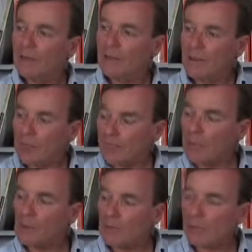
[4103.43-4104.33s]
then it
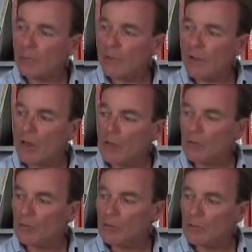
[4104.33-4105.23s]
becomes incredibly
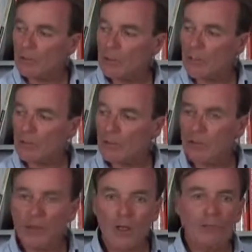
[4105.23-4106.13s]
valuable. You know,
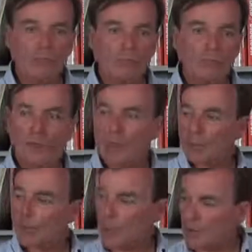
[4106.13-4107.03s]
I know a
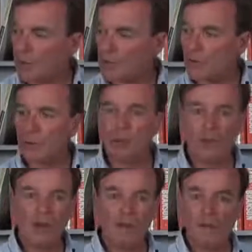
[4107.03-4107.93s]
couple of people in this room. I
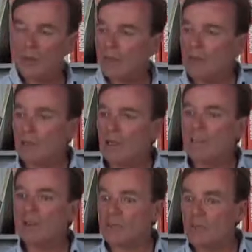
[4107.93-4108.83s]
know that
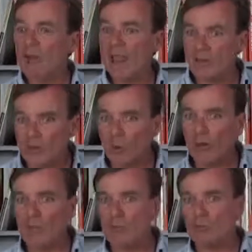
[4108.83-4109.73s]
actually, I'm sure
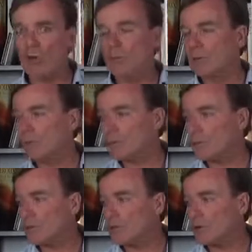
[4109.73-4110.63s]
everybody in this room has got
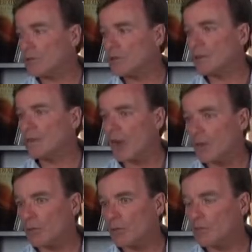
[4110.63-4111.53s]
some knowledge that's
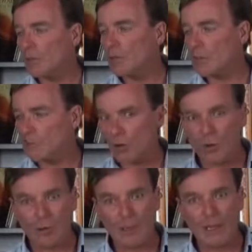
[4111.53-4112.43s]
valuable in some
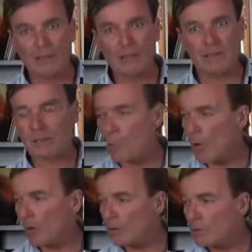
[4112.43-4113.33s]
dollar amount to
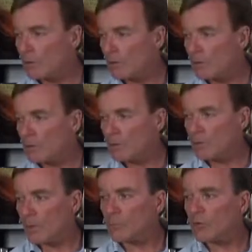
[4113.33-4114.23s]
someone.
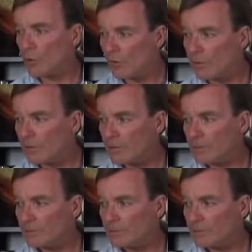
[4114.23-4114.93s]
I'm sure of it.